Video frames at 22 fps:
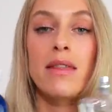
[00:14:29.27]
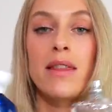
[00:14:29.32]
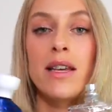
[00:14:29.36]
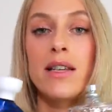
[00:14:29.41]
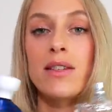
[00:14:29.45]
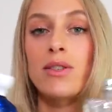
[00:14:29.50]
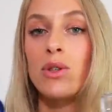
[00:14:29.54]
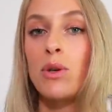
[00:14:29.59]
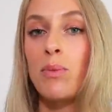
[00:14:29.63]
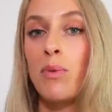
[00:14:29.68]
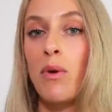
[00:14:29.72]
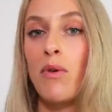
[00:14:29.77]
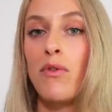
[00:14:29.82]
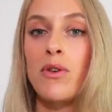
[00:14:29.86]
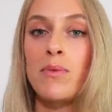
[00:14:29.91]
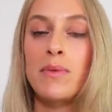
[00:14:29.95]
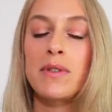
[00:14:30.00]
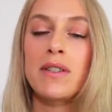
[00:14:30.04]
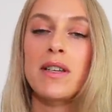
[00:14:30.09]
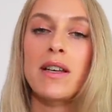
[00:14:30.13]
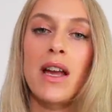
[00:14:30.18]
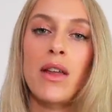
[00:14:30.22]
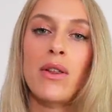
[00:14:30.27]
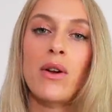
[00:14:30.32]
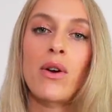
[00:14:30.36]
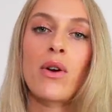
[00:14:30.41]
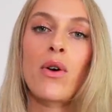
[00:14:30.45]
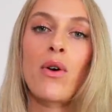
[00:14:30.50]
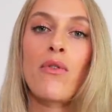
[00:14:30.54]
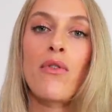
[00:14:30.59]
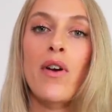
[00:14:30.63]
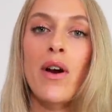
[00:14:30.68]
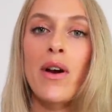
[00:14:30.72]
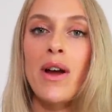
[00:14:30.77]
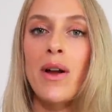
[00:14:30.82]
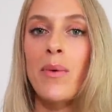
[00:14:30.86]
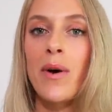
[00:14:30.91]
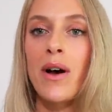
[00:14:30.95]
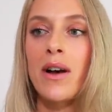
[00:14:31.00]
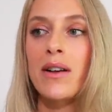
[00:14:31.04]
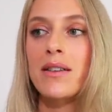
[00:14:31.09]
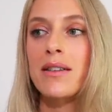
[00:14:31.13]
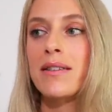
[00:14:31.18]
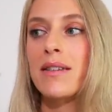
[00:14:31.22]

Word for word: These two perfumes together go very well,